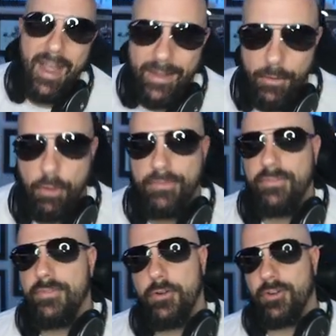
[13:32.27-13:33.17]
to get off the
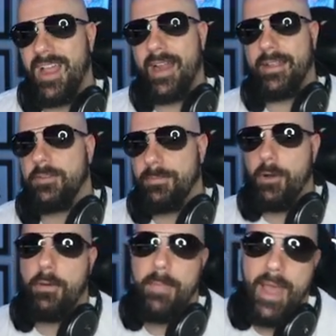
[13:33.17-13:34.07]
field. Got to get the
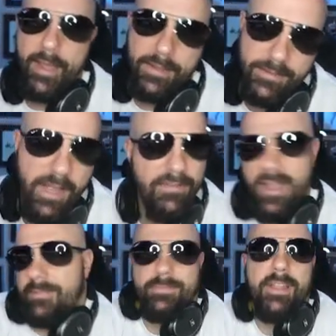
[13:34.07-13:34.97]
ball back. Love.
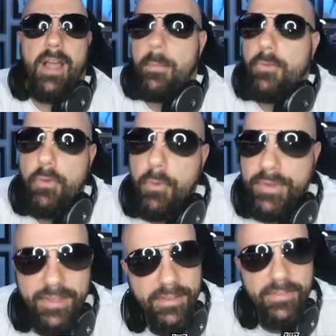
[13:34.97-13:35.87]
I, I'm cool
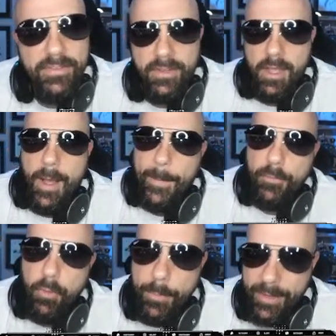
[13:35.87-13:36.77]
with this. I'm
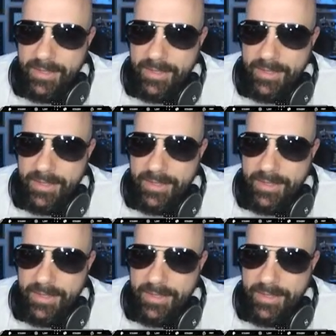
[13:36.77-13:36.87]
cool with playing